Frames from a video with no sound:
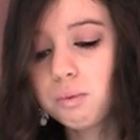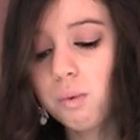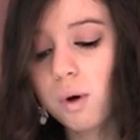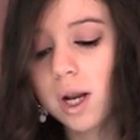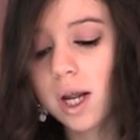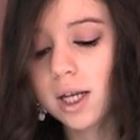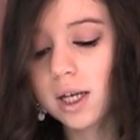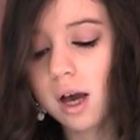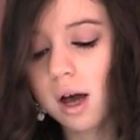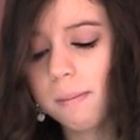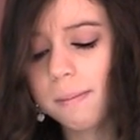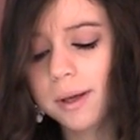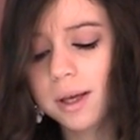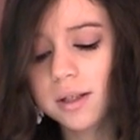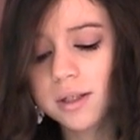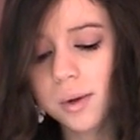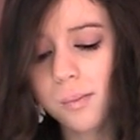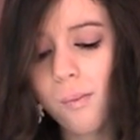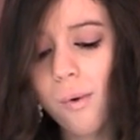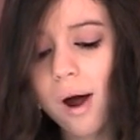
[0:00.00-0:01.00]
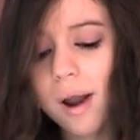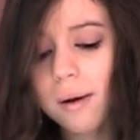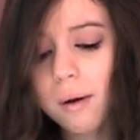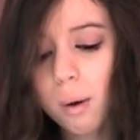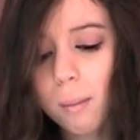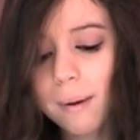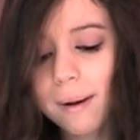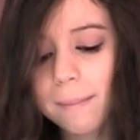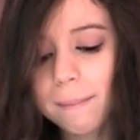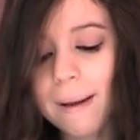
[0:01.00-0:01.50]
what I got because I want all
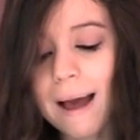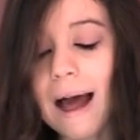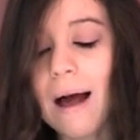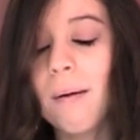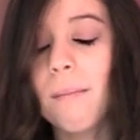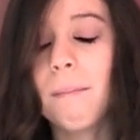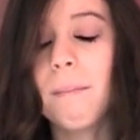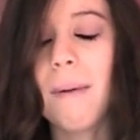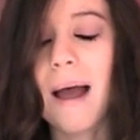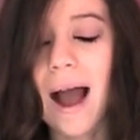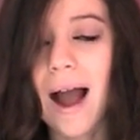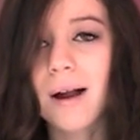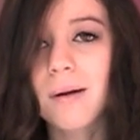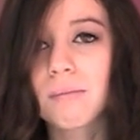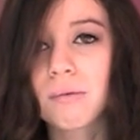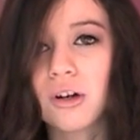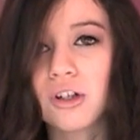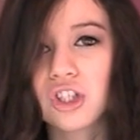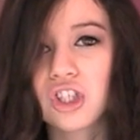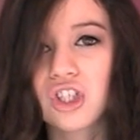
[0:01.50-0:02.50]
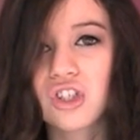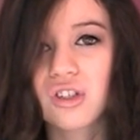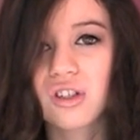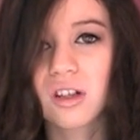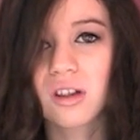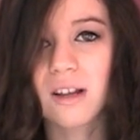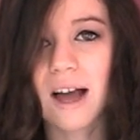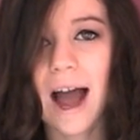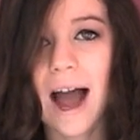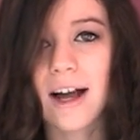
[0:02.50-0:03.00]
my MAC brushes to
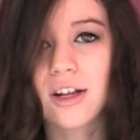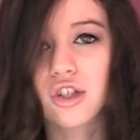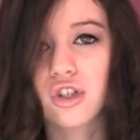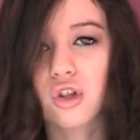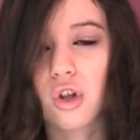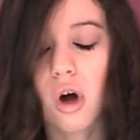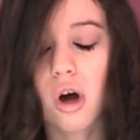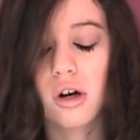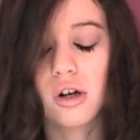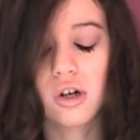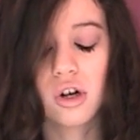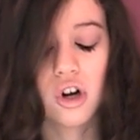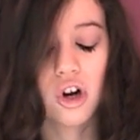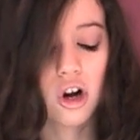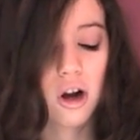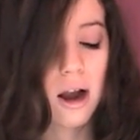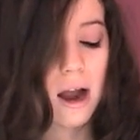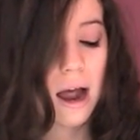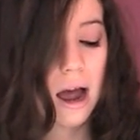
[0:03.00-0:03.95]
last longer.